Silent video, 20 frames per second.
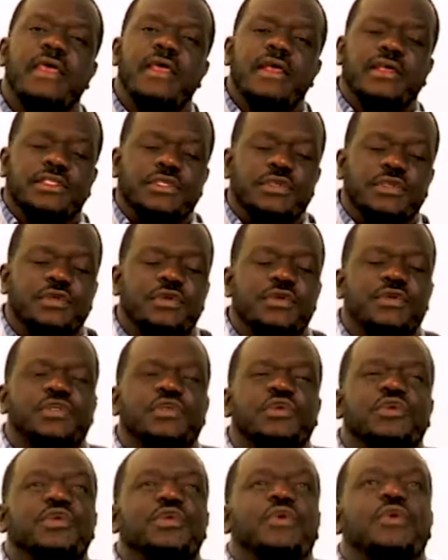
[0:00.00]
So,
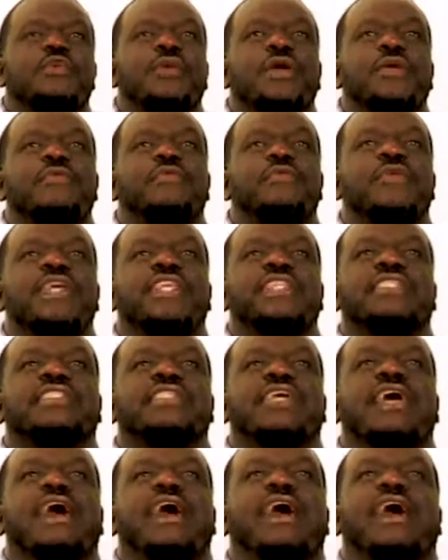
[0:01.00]
so when we
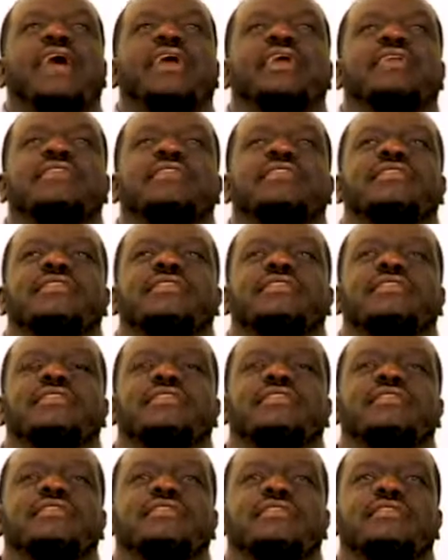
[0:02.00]
tithe,
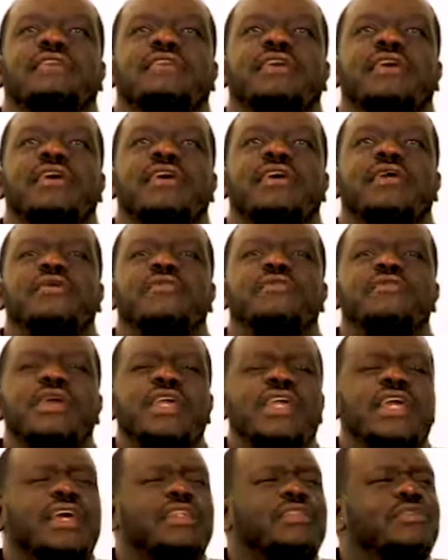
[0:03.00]

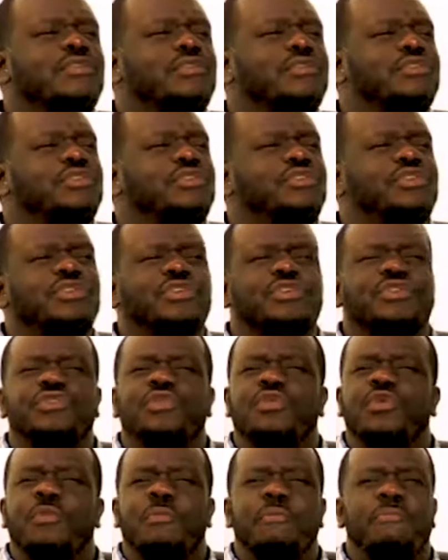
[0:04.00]
we are not just
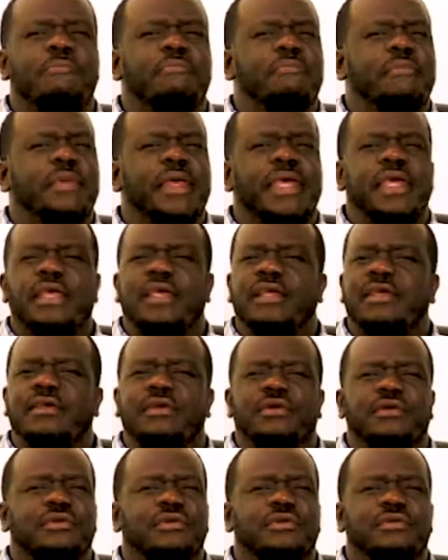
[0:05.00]
obeying
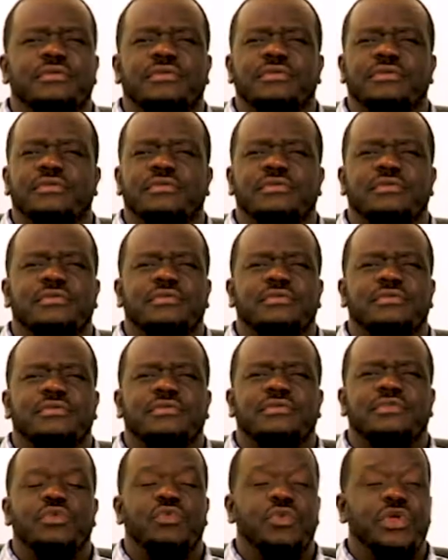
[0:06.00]
God.
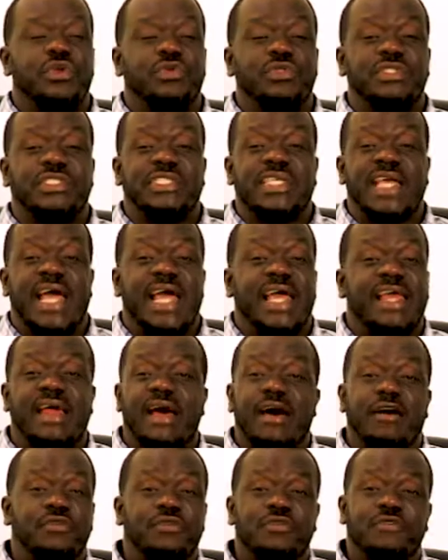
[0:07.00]
So we don't tithe
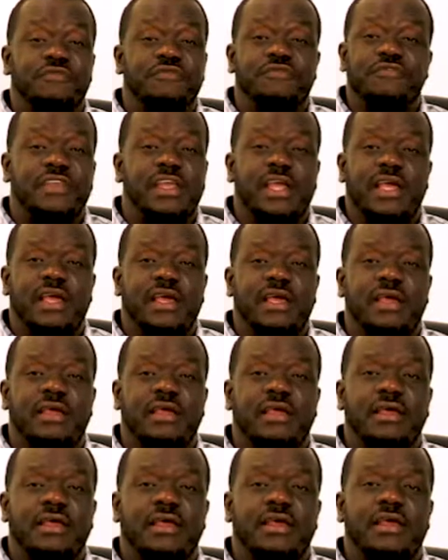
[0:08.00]
out of fear.
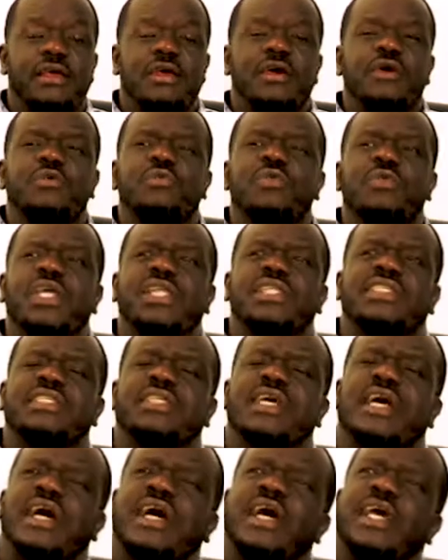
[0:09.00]
We
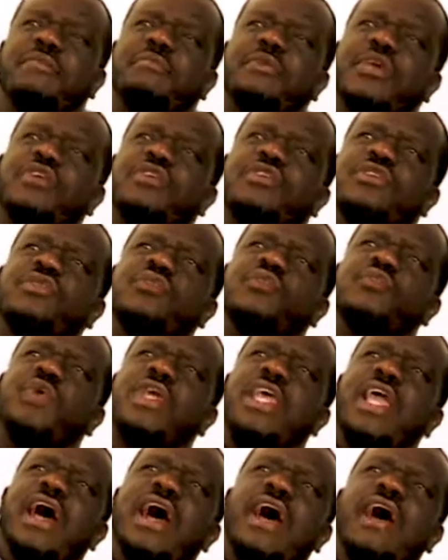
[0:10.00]
tithe because
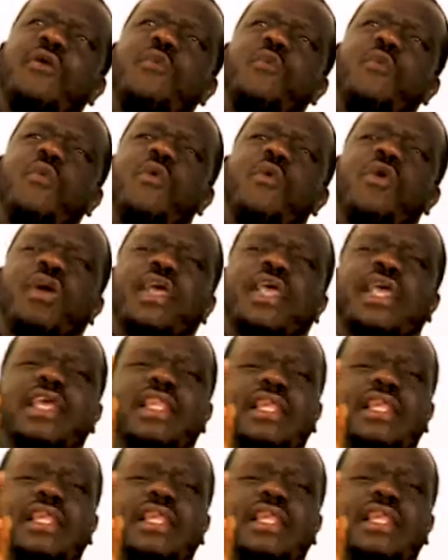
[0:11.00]
we are walking